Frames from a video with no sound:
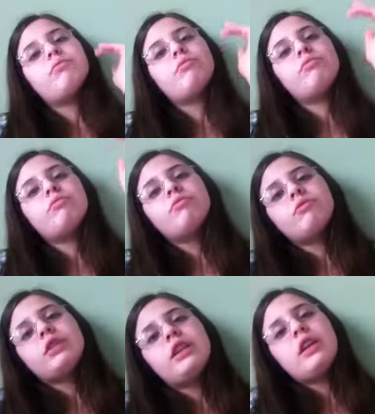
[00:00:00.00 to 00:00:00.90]

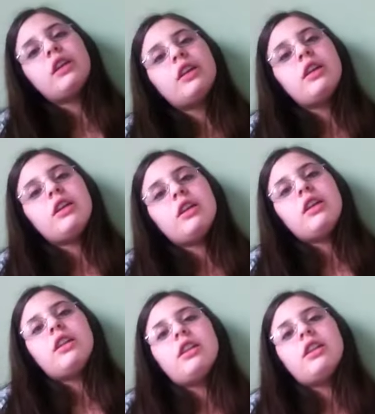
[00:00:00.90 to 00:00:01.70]
Nothing is said.